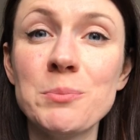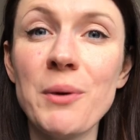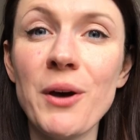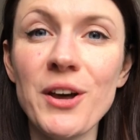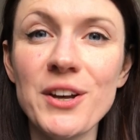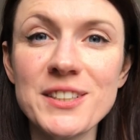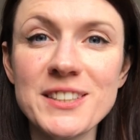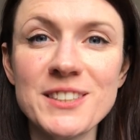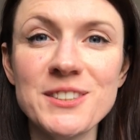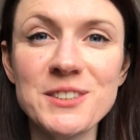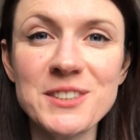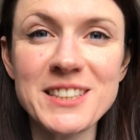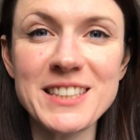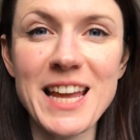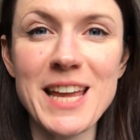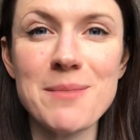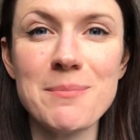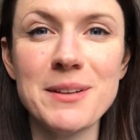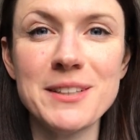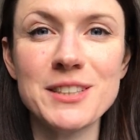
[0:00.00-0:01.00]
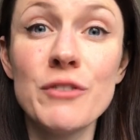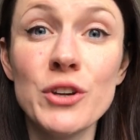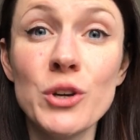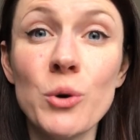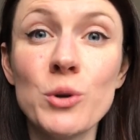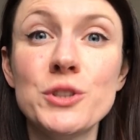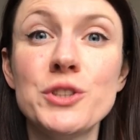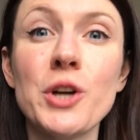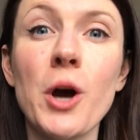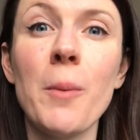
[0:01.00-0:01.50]
personal statements for
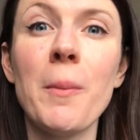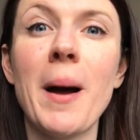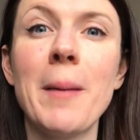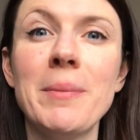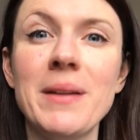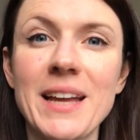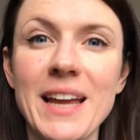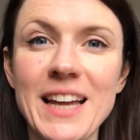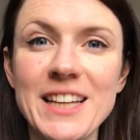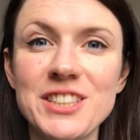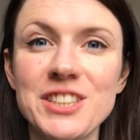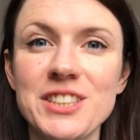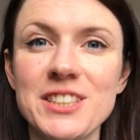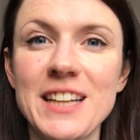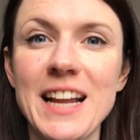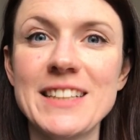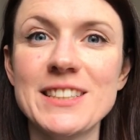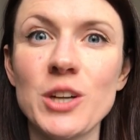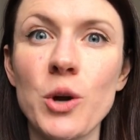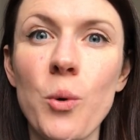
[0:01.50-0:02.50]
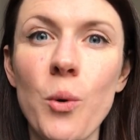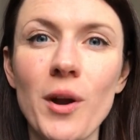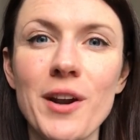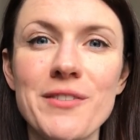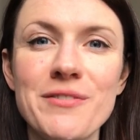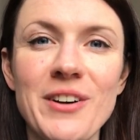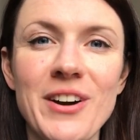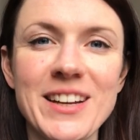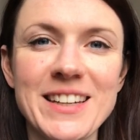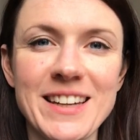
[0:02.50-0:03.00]
your job application as a
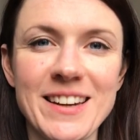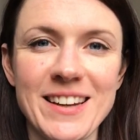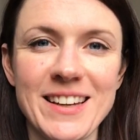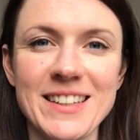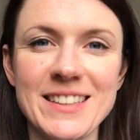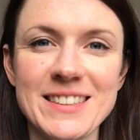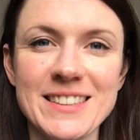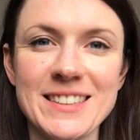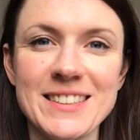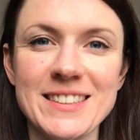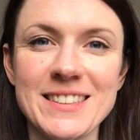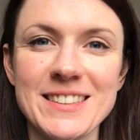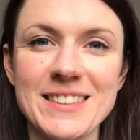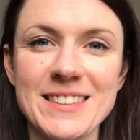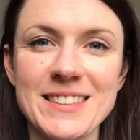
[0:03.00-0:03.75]
qualified nurse.